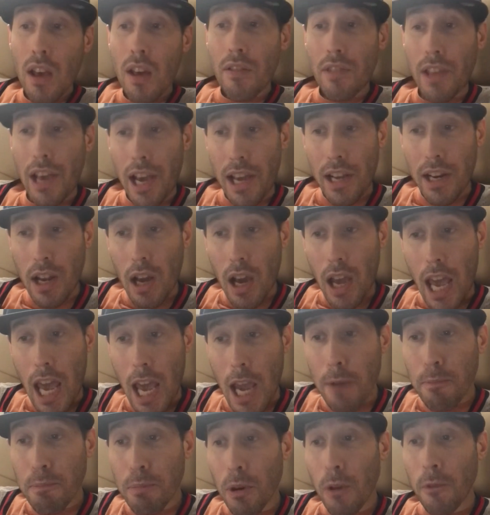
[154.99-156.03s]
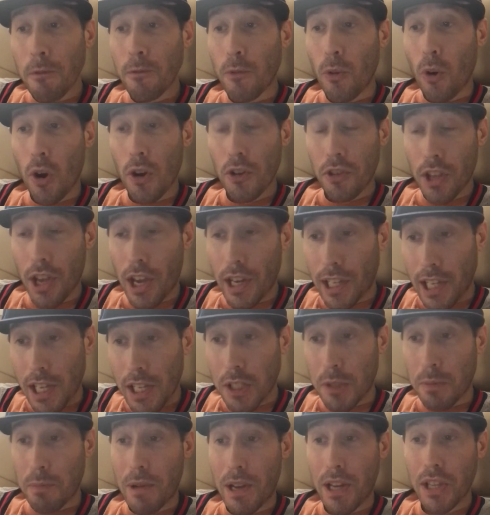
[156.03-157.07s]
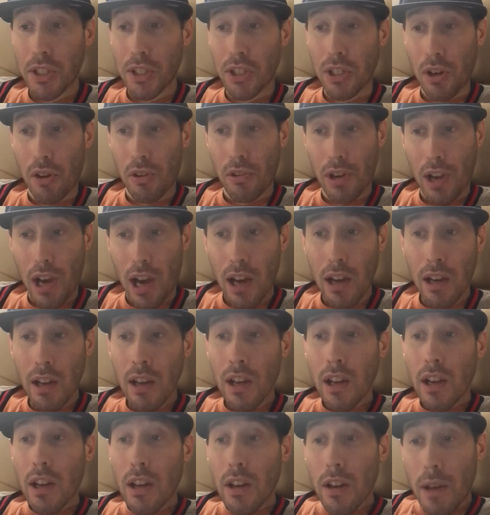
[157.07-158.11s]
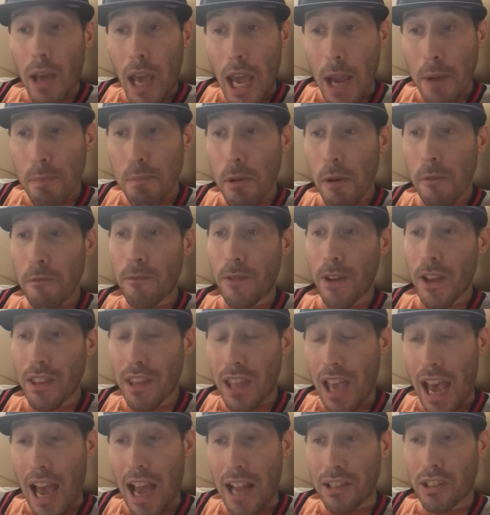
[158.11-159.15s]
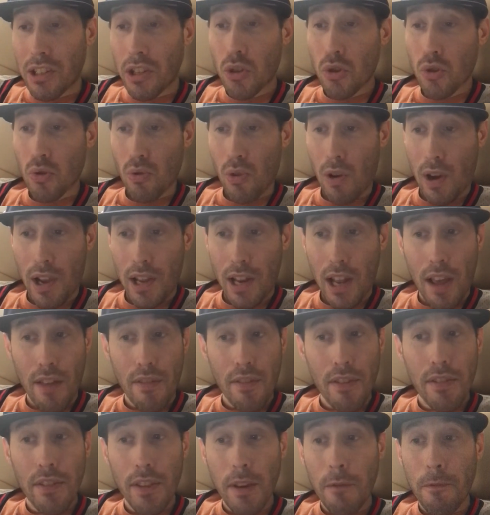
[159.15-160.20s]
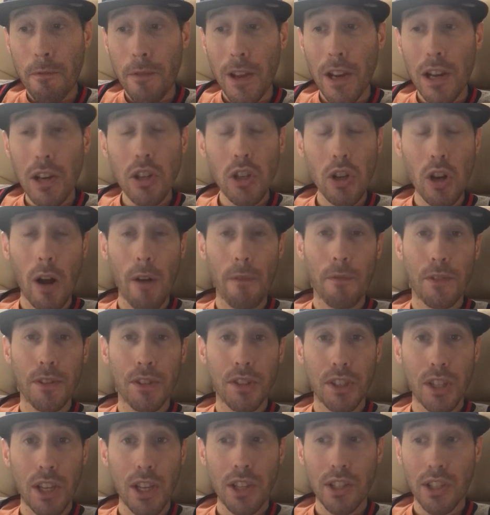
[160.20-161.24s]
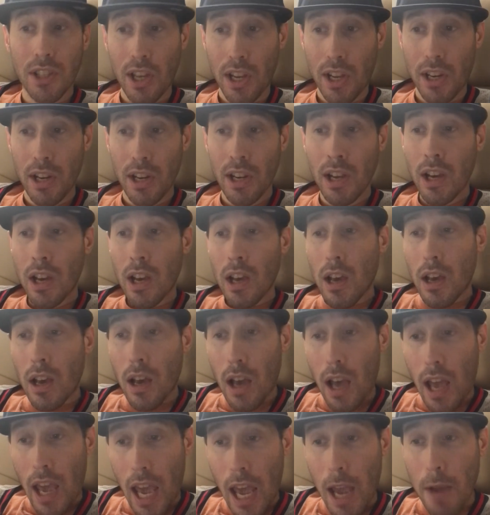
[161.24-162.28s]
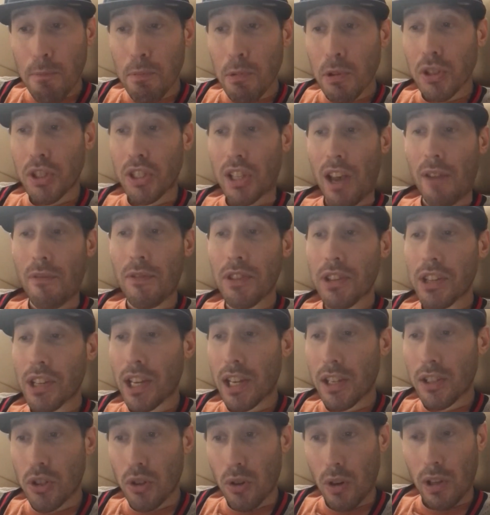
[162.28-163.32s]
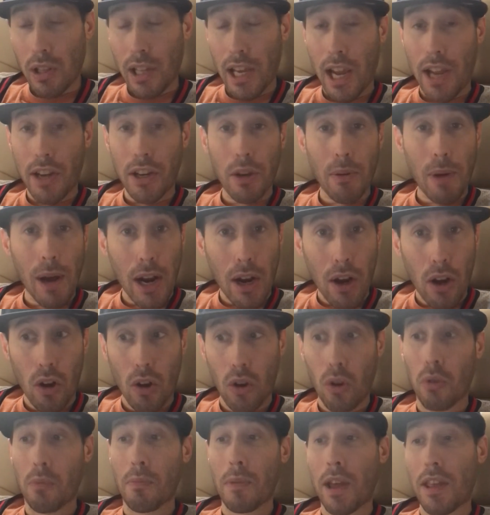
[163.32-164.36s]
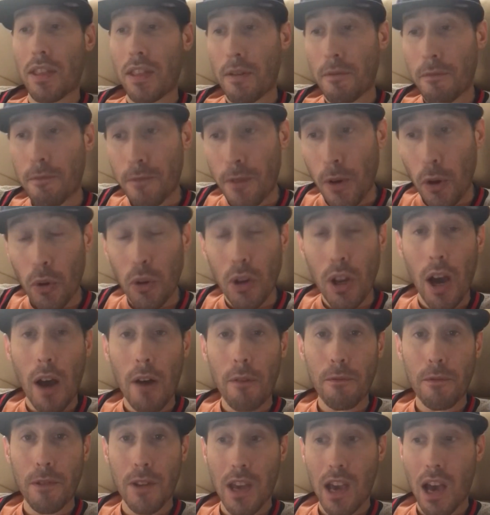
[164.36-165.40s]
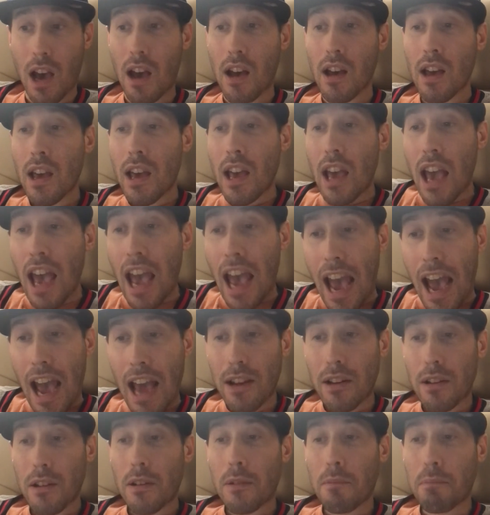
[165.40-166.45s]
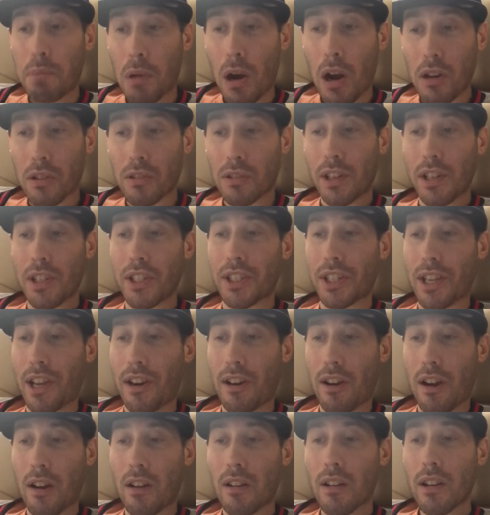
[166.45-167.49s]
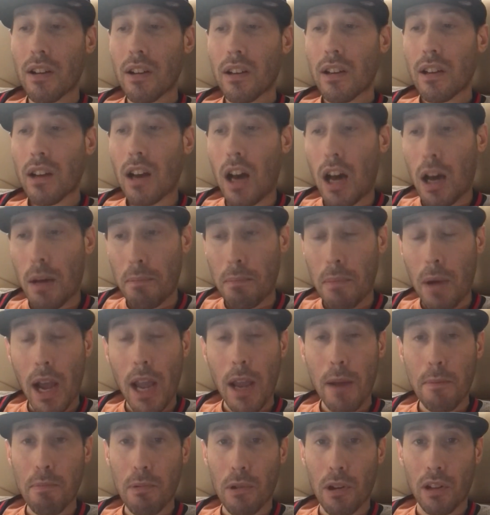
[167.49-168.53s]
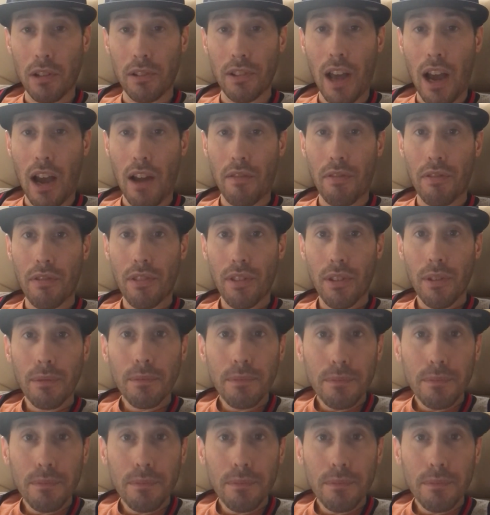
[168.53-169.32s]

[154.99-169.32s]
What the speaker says: Then April 4th against Minnesota, April 5th at Detroit, and then they finish off the season April 7th against Orlando at home, and then Philadelphia at Barclays Center on April 9th.